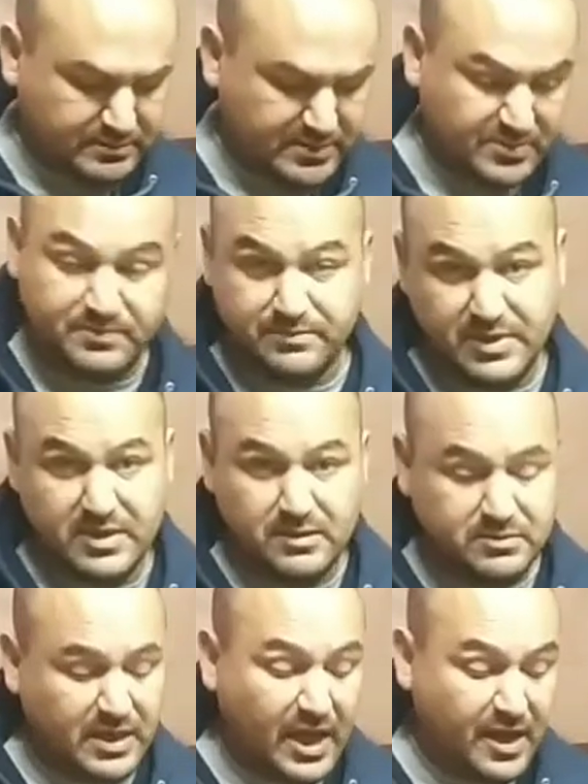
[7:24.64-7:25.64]
to, you
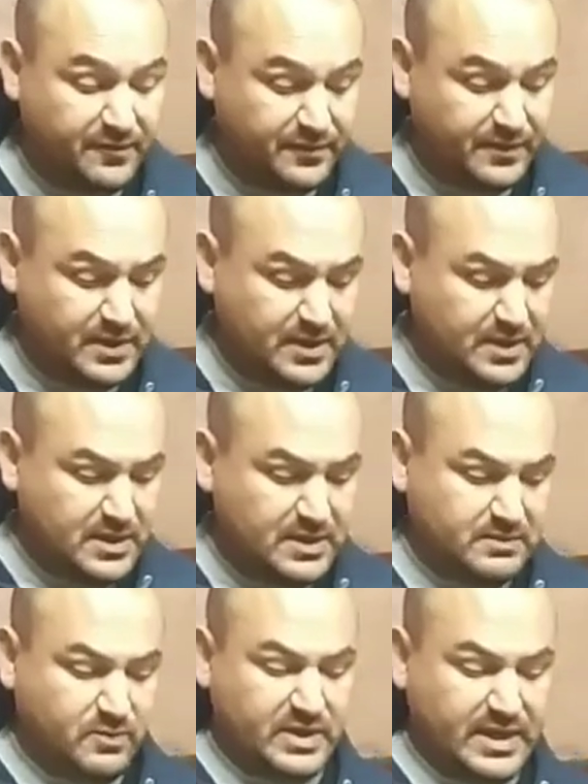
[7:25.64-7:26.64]
know, have
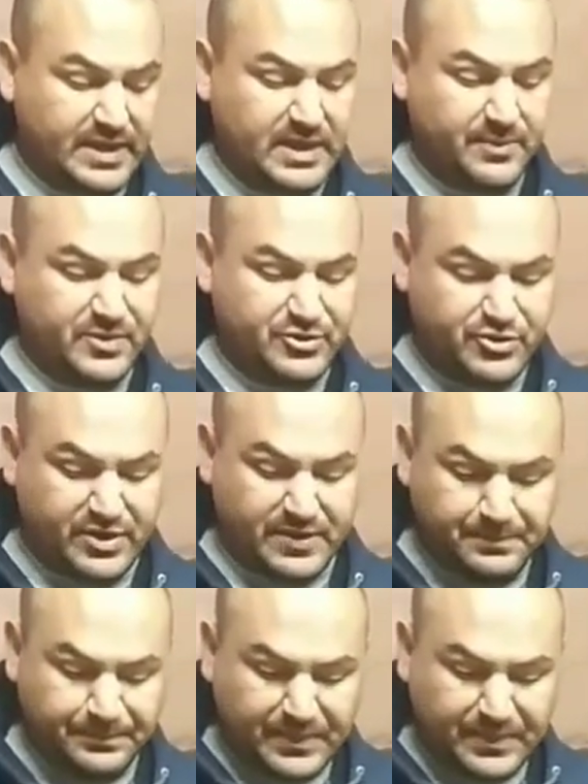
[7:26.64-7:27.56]
when I get up the tree.